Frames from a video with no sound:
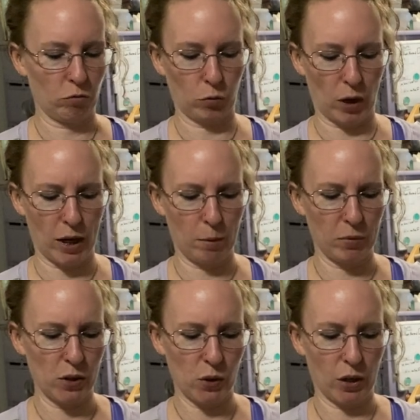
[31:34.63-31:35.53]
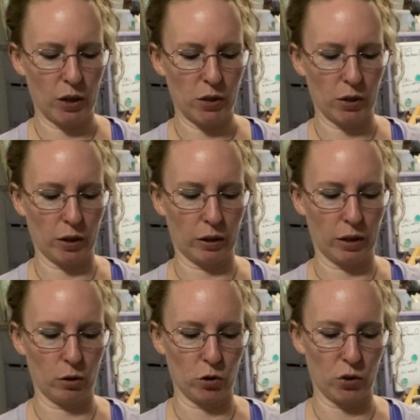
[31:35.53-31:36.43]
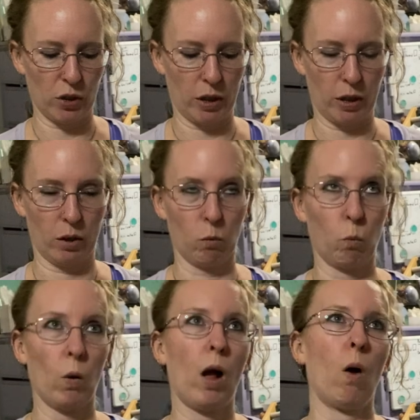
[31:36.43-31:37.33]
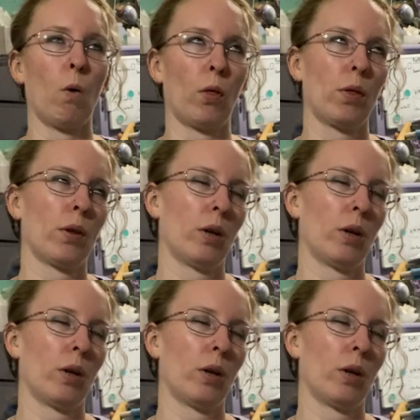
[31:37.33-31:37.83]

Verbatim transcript: frame designs. Like they are just a wealth